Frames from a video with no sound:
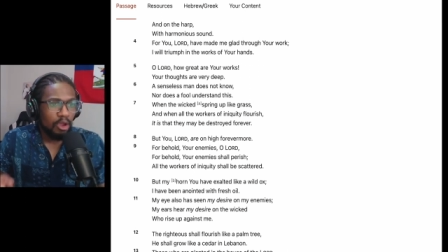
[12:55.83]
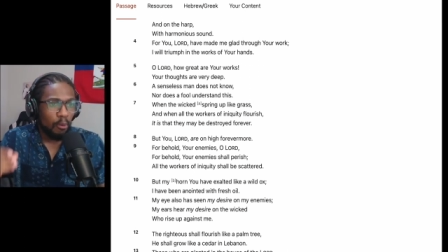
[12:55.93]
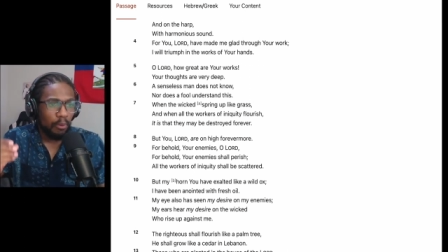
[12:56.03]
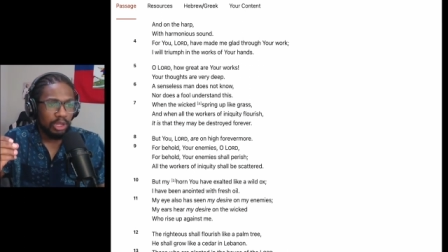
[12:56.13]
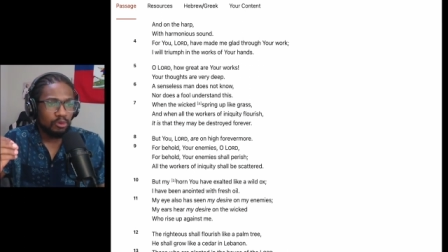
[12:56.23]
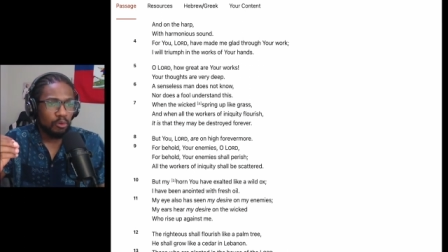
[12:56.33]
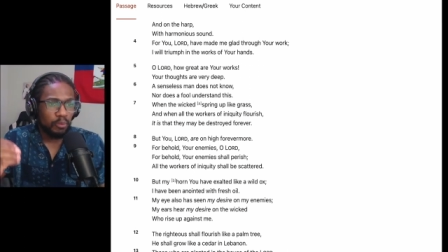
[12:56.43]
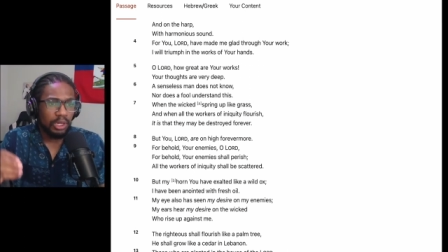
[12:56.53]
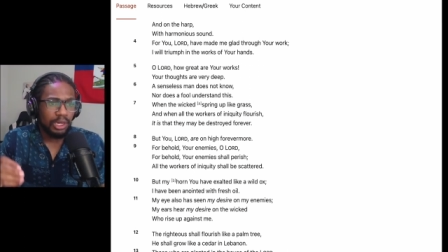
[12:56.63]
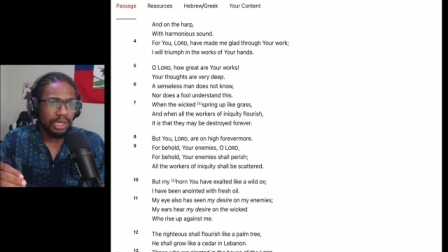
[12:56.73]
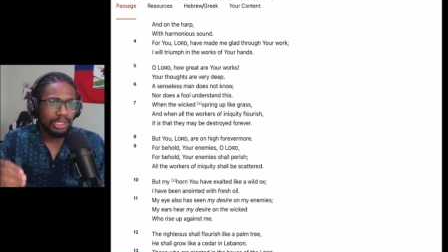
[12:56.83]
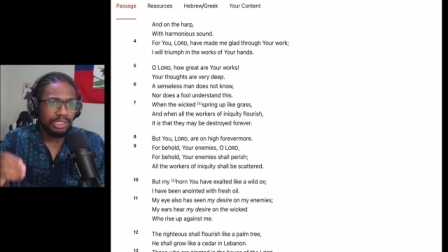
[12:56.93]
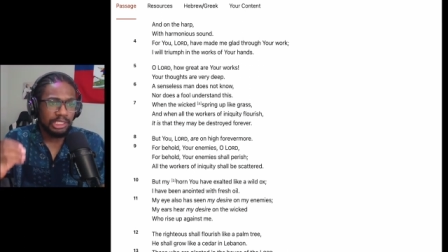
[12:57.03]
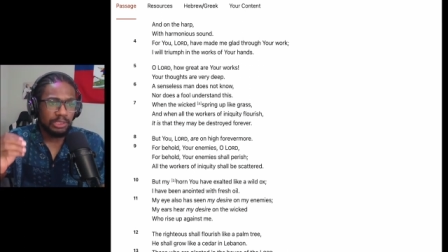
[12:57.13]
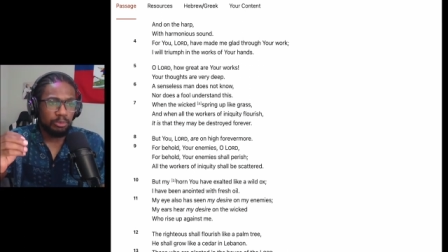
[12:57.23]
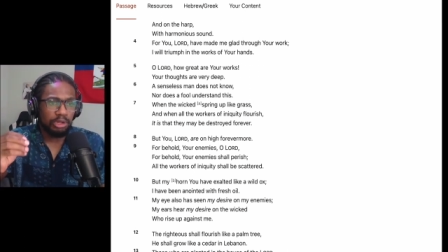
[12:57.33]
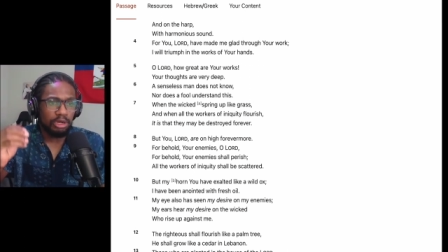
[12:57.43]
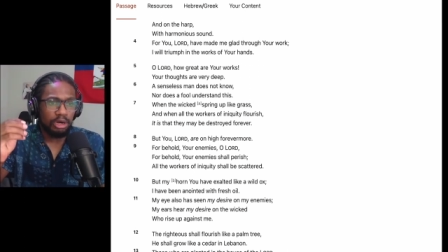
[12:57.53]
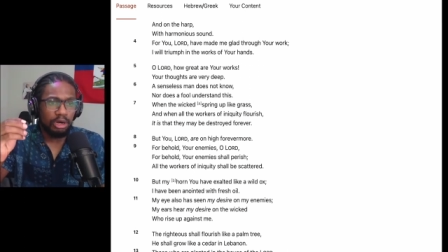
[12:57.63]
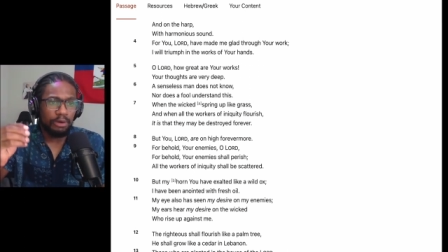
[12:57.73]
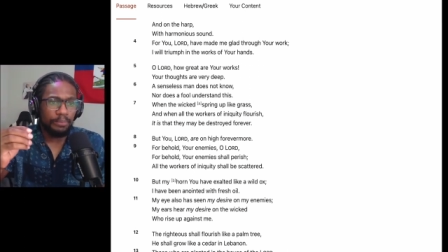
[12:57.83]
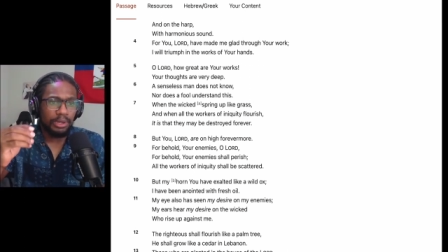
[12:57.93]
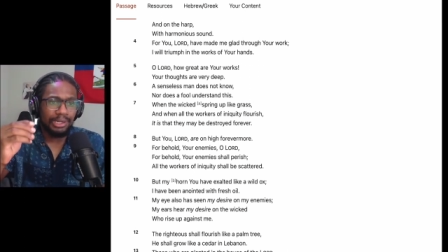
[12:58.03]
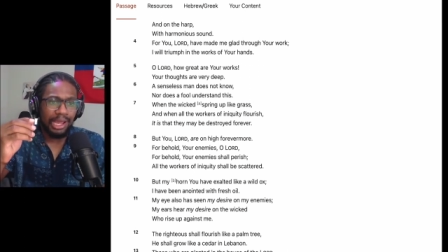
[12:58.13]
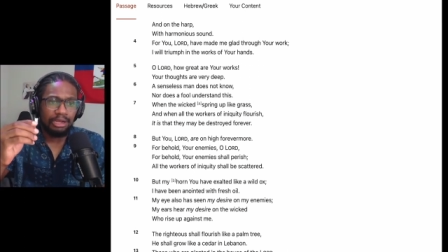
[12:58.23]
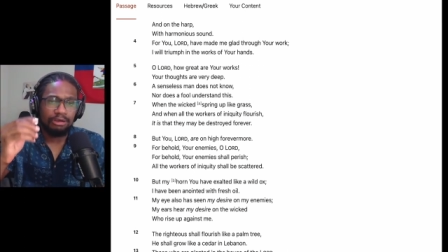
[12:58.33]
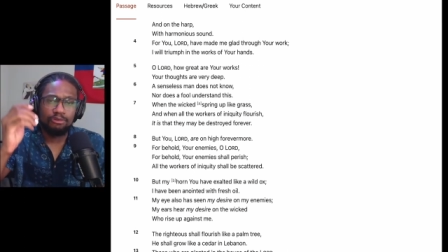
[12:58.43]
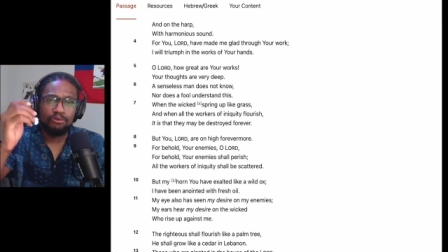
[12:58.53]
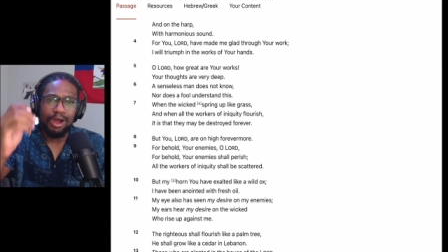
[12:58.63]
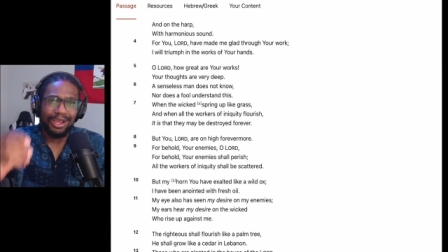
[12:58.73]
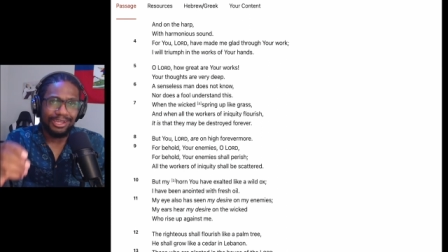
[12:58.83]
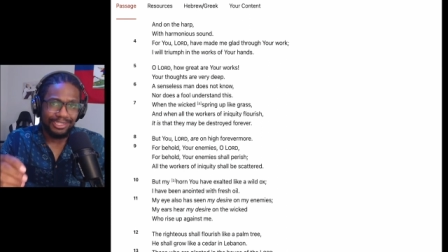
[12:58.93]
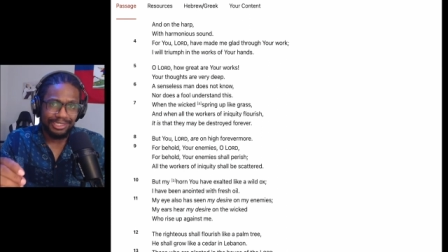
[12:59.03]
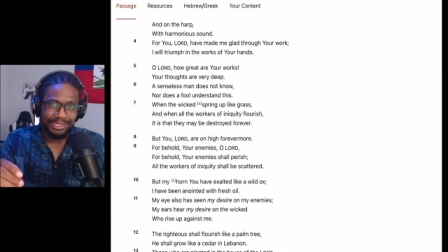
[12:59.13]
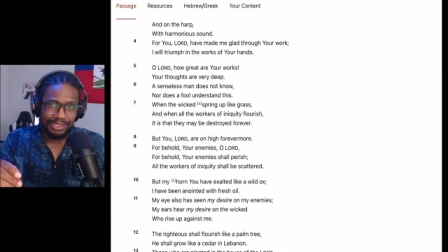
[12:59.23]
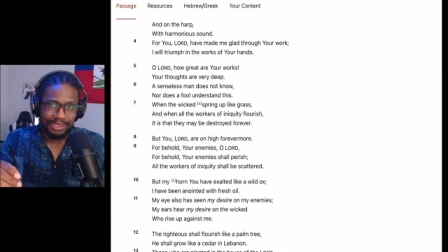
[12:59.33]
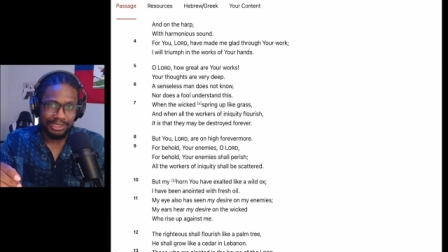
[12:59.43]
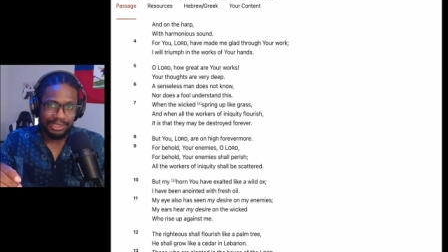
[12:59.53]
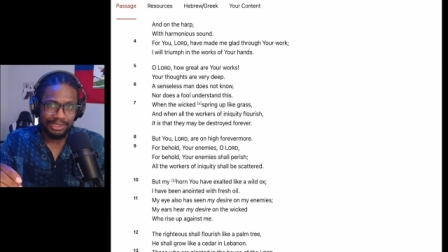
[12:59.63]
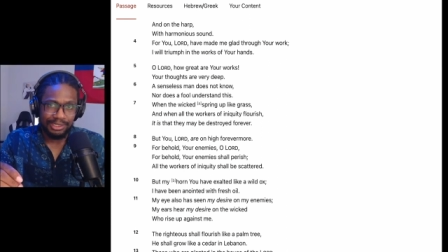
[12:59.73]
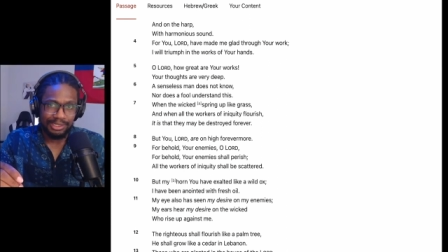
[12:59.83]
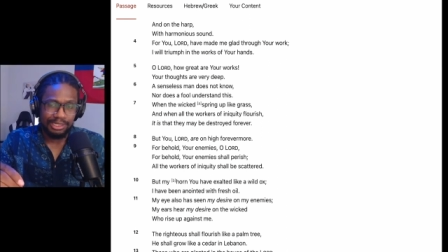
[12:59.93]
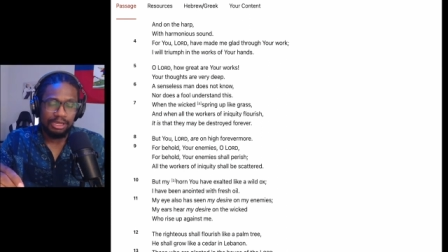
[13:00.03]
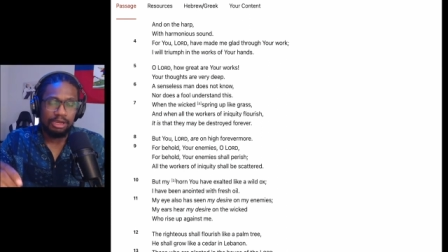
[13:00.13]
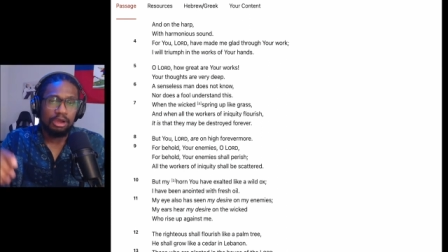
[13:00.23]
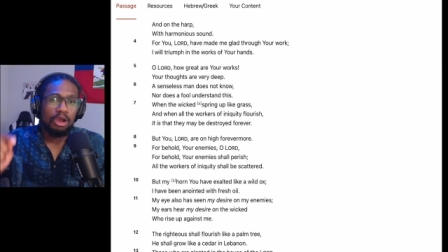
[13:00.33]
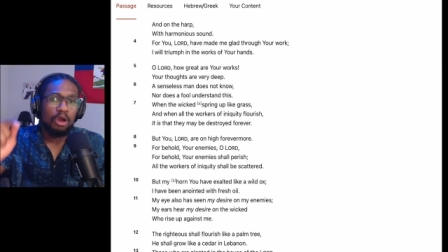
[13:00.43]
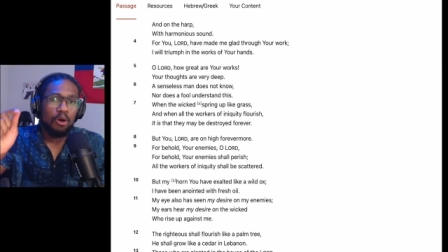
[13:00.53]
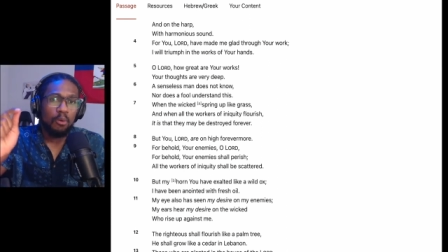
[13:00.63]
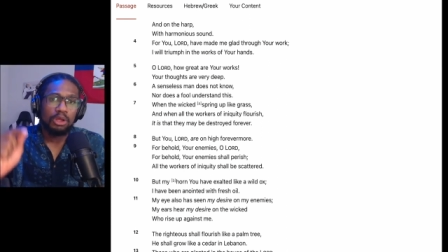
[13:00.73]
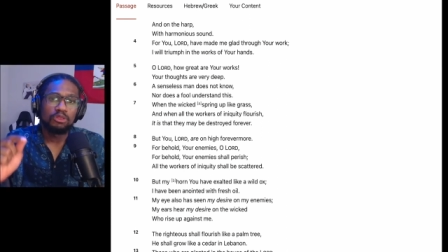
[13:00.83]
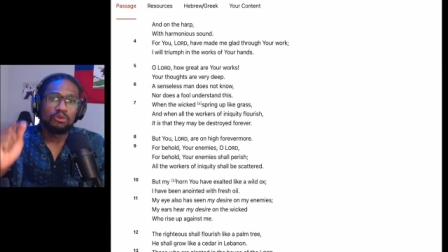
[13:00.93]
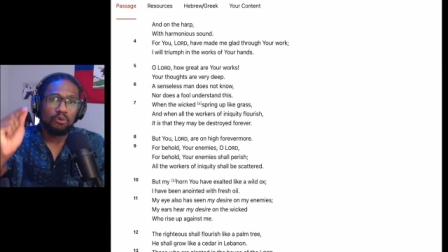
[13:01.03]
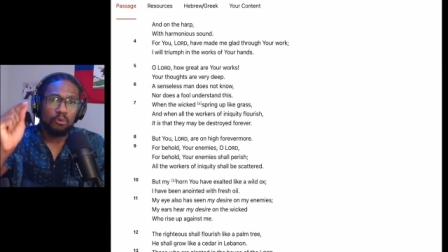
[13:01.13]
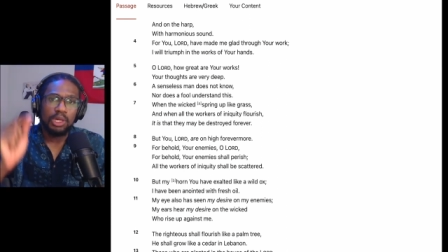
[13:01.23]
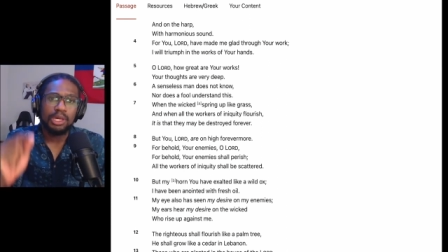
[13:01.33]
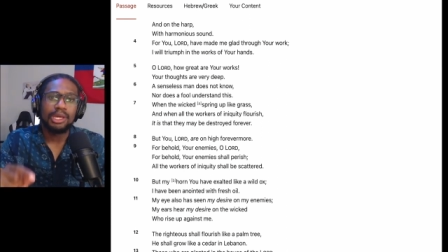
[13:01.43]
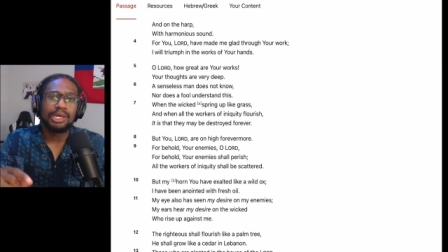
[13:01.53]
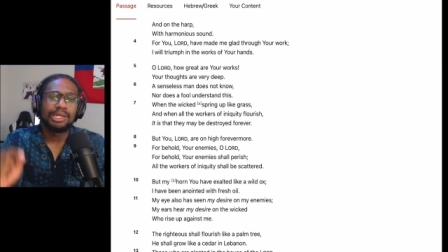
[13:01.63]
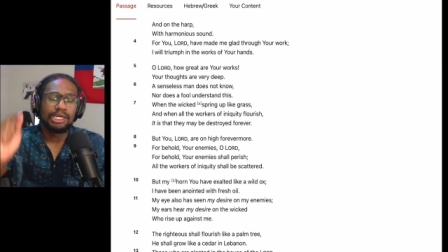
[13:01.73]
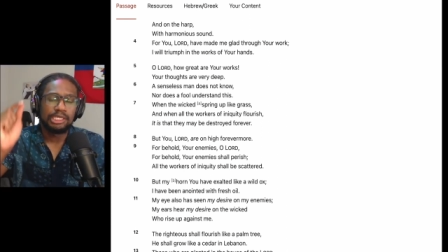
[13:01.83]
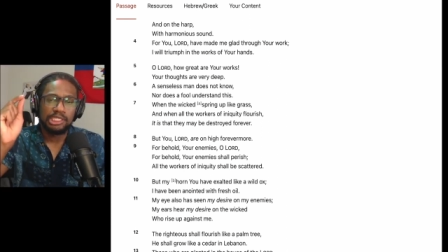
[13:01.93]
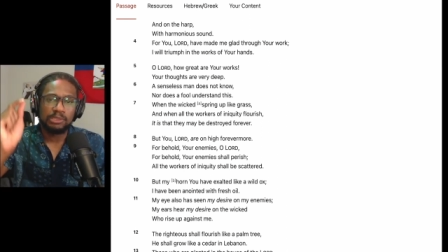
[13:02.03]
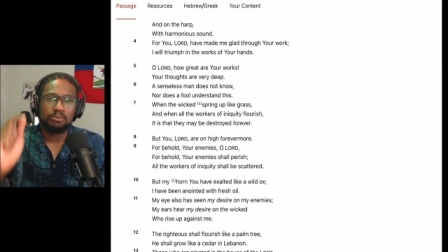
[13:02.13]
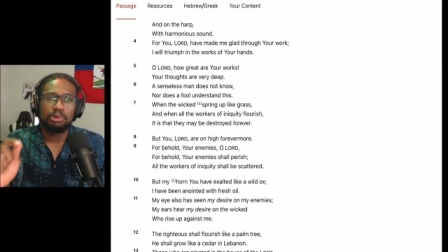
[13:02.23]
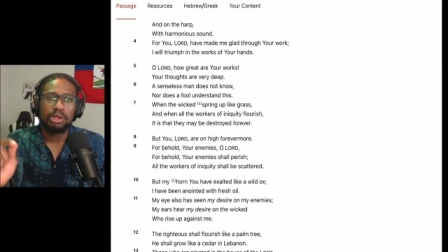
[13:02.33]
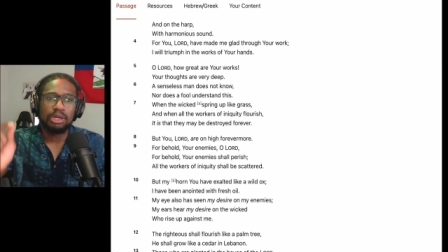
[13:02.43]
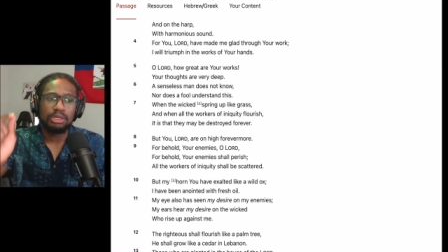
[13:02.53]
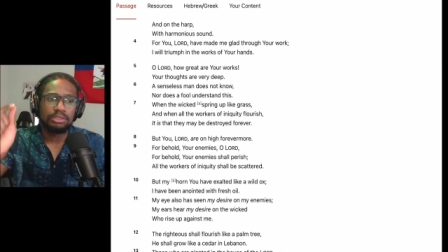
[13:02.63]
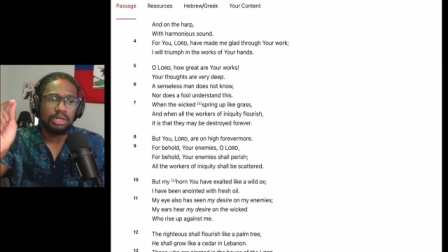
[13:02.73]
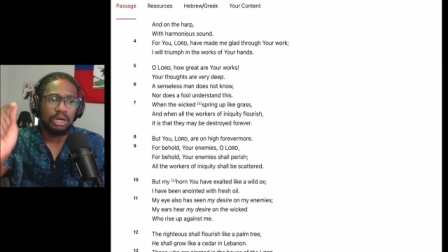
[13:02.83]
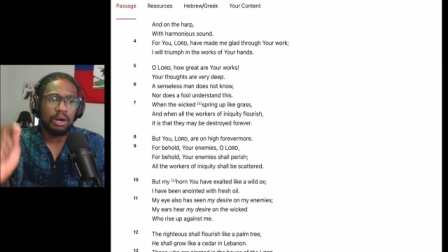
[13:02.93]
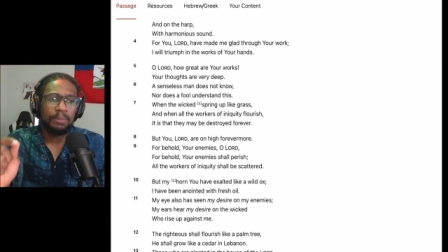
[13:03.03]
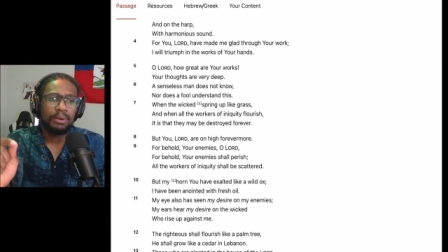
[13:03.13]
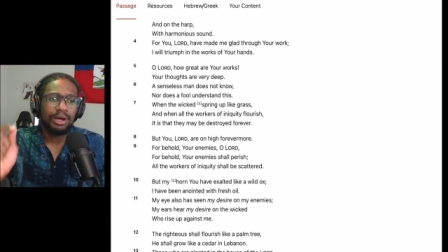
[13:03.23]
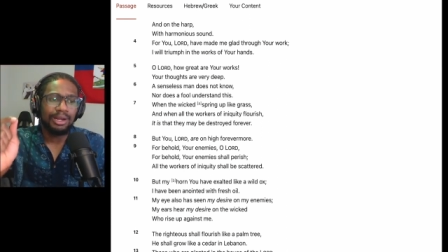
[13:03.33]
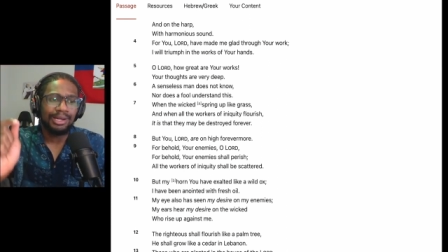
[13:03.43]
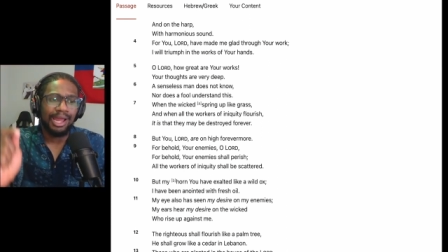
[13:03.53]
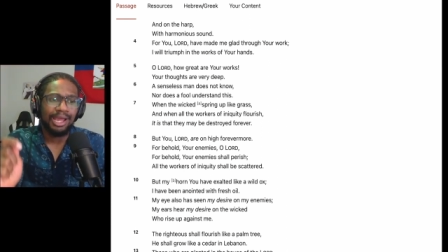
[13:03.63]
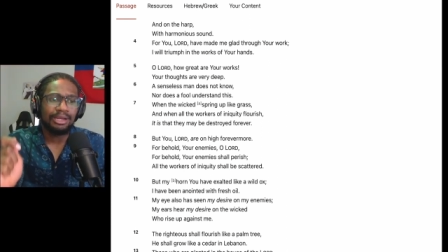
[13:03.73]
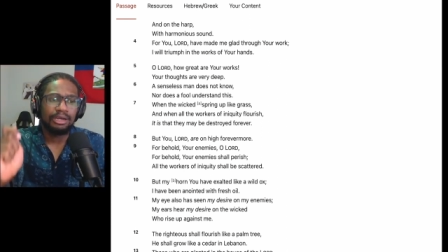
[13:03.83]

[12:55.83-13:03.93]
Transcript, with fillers: When the wicked spring up like grass. When the wicked springs up like